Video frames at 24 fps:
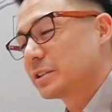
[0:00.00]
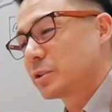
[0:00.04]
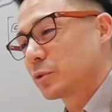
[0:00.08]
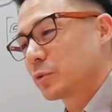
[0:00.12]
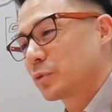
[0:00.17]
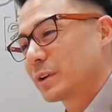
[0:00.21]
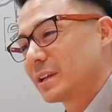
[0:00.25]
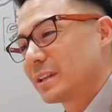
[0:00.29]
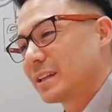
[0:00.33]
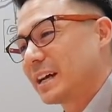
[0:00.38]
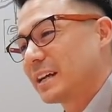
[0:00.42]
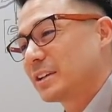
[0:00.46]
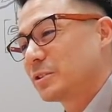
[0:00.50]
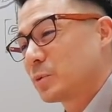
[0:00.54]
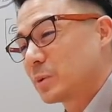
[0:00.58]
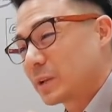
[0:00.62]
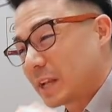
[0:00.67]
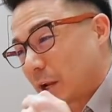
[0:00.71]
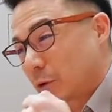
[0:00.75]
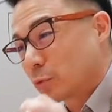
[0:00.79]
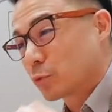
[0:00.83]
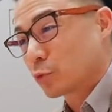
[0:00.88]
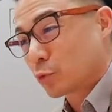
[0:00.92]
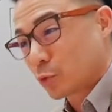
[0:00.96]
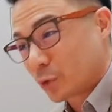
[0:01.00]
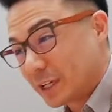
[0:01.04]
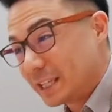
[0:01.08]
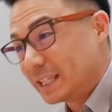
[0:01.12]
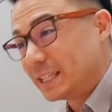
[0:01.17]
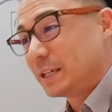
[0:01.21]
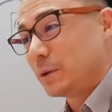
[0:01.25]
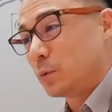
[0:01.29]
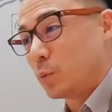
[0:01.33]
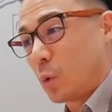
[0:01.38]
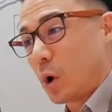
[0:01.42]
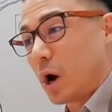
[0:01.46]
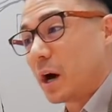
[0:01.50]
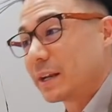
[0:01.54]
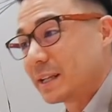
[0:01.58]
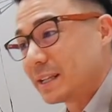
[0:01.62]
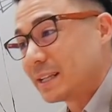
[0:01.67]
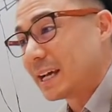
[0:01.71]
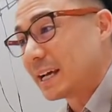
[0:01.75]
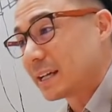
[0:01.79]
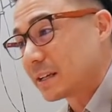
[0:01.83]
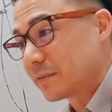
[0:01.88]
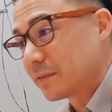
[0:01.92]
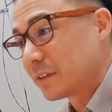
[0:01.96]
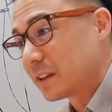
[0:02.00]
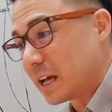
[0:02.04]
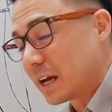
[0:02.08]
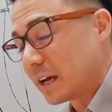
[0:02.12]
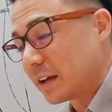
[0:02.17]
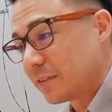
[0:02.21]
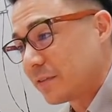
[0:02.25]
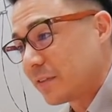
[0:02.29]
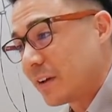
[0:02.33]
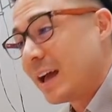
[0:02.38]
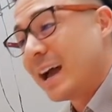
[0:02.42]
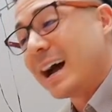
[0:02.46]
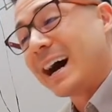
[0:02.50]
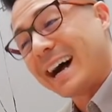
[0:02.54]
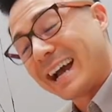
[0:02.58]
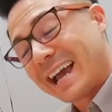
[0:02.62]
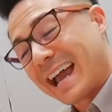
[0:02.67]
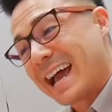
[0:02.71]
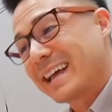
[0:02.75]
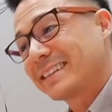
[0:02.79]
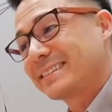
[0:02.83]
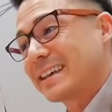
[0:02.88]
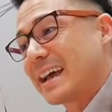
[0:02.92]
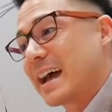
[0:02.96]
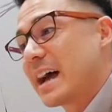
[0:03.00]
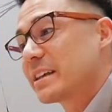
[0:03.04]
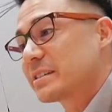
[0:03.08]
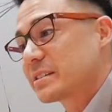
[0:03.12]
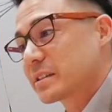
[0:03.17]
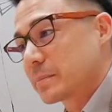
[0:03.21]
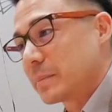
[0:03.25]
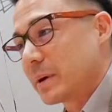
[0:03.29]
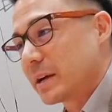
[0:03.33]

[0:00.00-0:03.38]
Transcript: to realize what I really wanted out of life, I had to ask